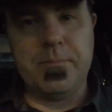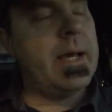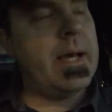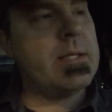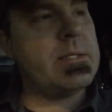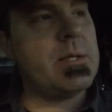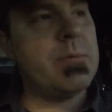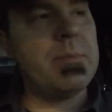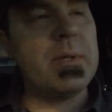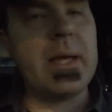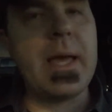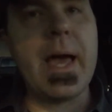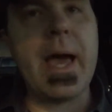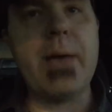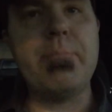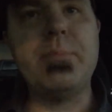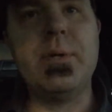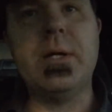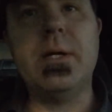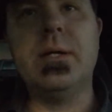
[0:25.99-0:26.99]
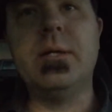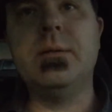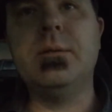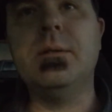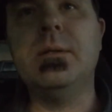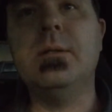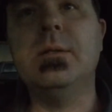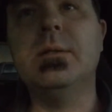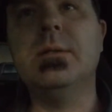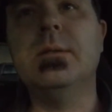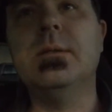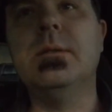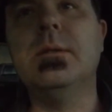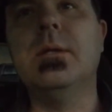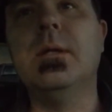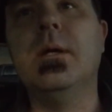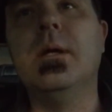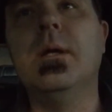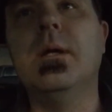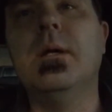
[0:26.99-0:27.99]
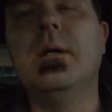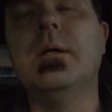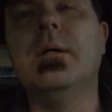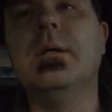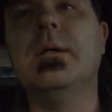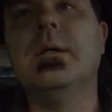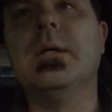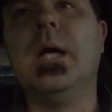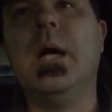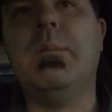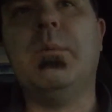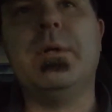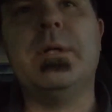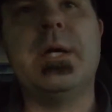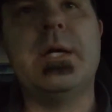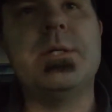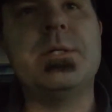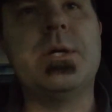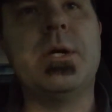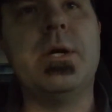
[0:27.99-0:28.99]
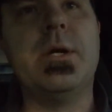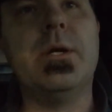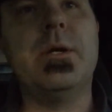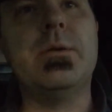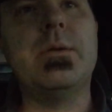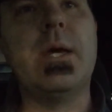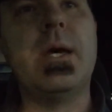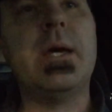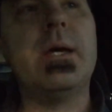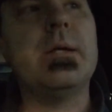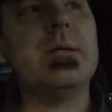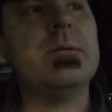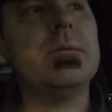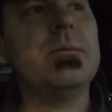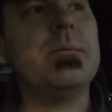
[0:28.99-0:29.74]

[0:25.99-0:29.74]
Had something happen a couple days ago that